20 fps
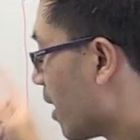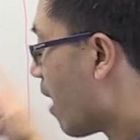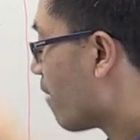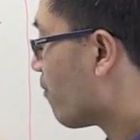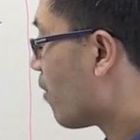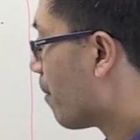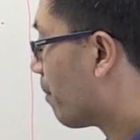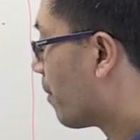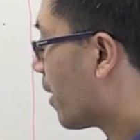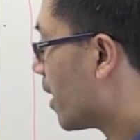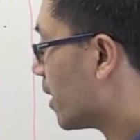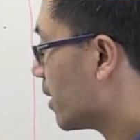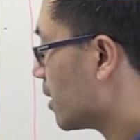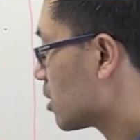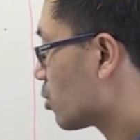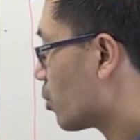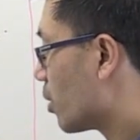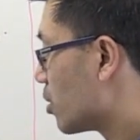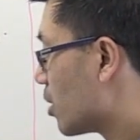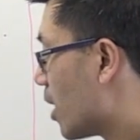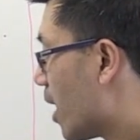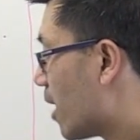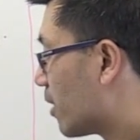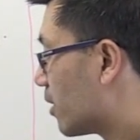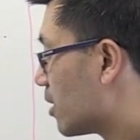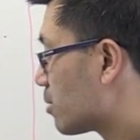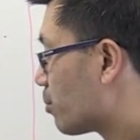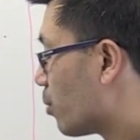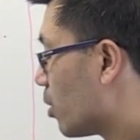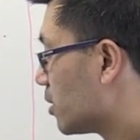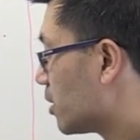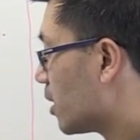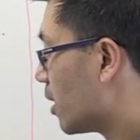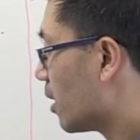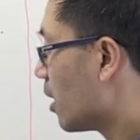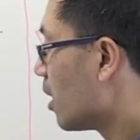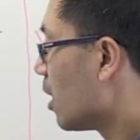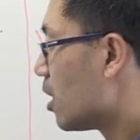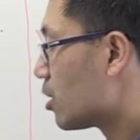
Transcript: the affine plane is where you add this point in.